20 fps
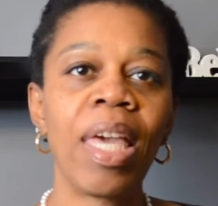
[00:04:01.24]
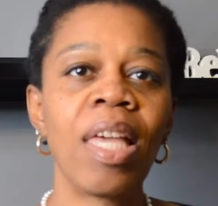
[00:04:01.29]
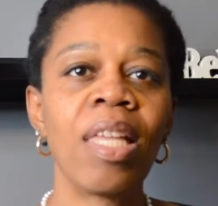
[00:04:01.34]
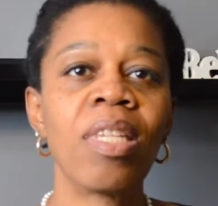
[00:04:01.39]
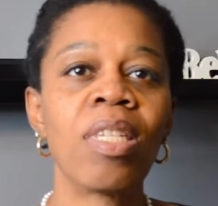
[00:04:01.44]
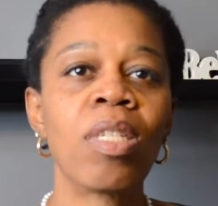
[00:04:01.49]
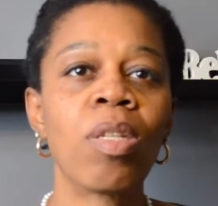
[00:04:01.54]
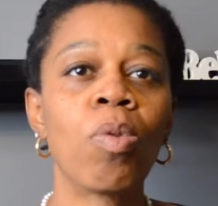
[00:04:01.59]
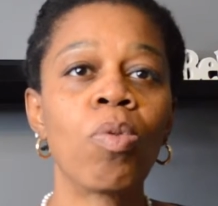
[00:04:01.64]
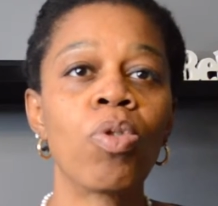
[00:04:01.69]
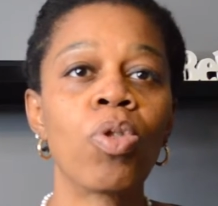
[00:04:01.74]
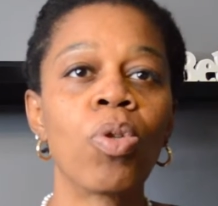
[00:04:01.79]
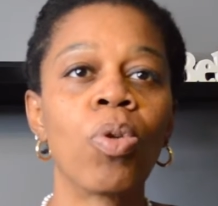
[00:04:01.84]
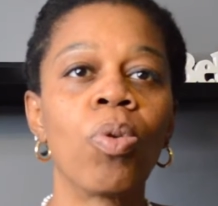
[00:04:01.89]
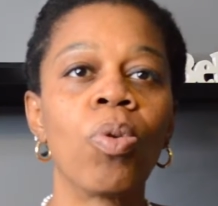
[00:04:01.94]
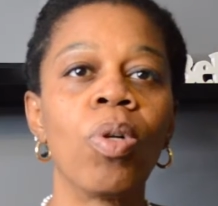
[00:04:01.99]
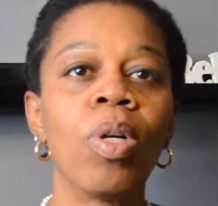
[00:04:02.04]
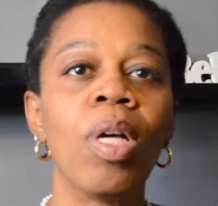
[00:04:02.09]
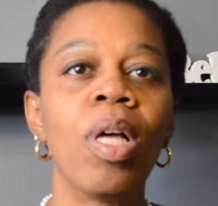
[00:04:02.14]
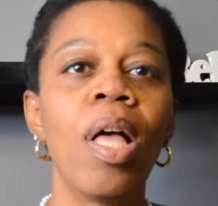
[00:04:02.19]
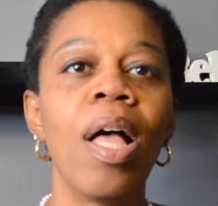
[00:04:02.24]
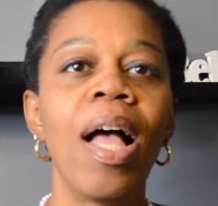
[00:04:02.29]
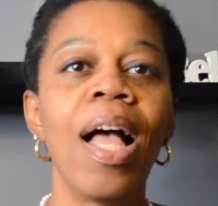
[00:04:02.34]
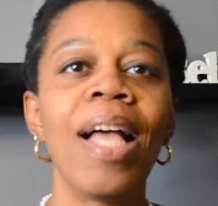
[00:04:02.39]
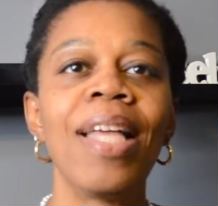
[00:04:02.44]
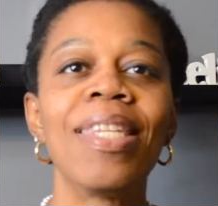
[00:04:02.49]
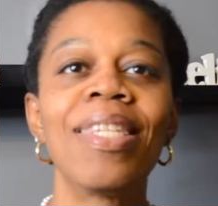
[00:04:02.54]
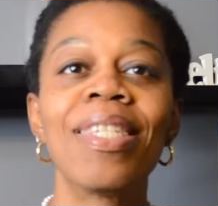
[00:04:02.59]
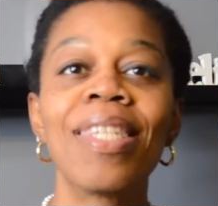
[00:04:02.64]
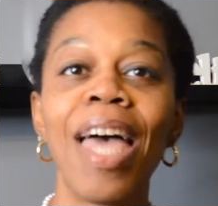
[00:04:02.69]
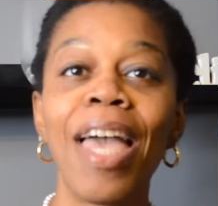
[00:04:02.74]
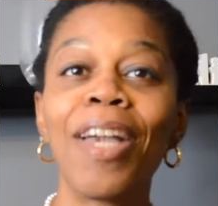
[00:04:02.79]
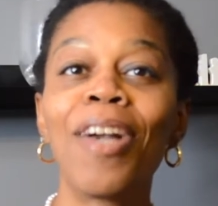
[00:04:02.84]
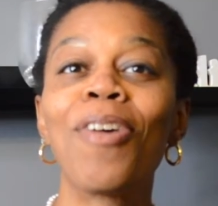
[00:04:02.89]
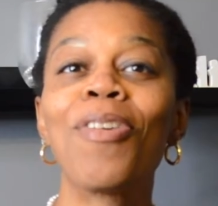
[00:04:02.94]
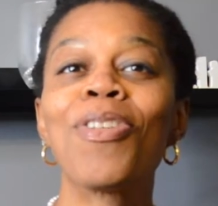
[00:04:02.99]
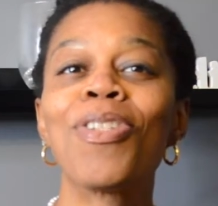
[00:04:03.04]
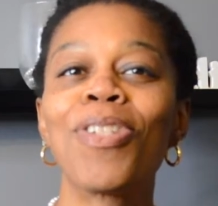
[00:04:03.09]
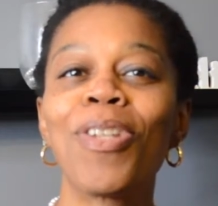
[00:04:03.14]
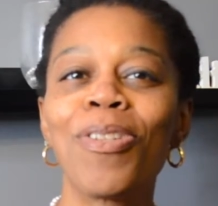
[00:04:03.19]
and social and
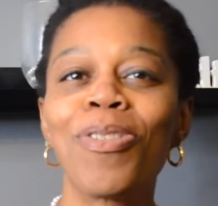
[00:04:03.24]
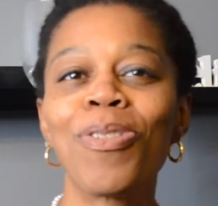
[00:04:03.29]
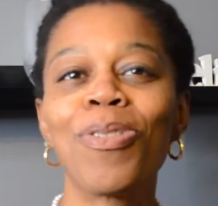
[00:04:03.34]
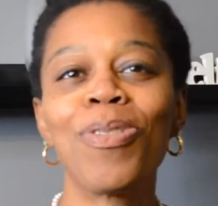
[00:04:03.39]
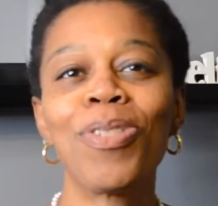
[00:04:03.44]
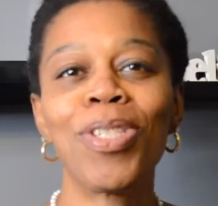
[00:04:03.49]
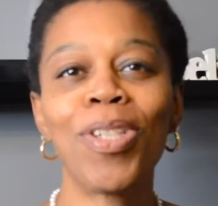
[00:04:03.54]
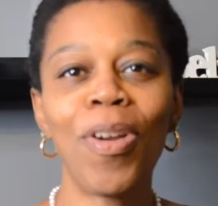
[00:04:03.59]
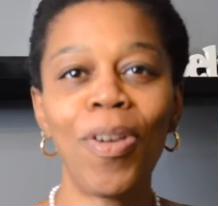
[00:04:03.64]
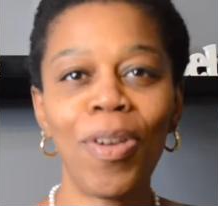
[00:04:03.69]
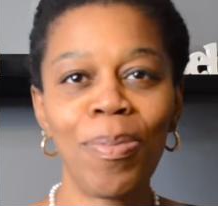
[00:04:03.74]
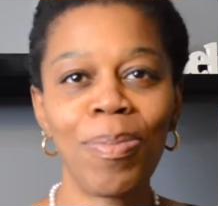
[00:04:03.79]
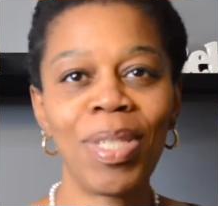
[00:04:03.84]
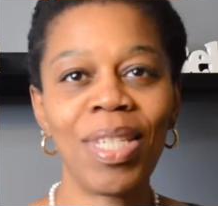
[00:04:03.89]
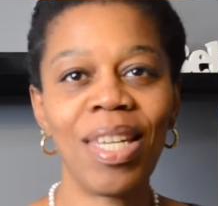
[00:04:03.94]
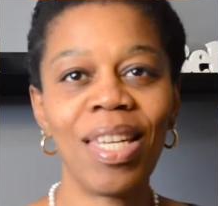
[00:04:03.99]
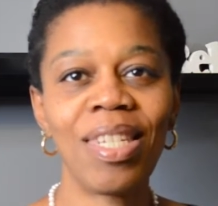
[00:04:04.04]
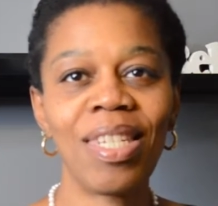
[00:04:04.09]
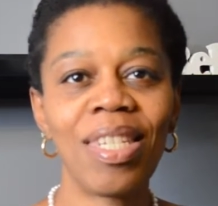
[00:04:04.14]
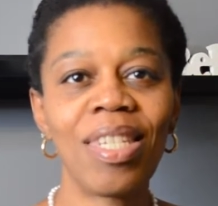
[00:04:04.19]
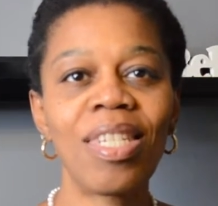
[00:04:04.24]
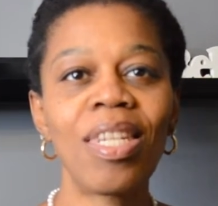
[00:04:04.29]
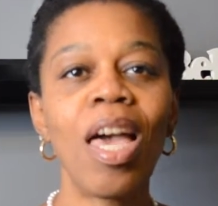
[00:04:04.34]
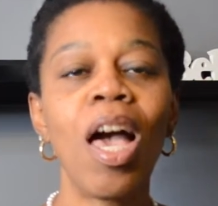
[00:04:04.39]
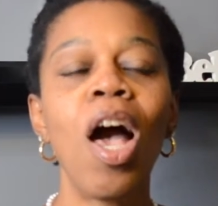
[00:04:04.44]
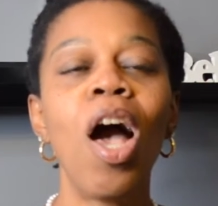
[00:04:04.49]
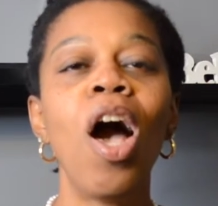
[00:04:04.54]
psychosocial circumstances,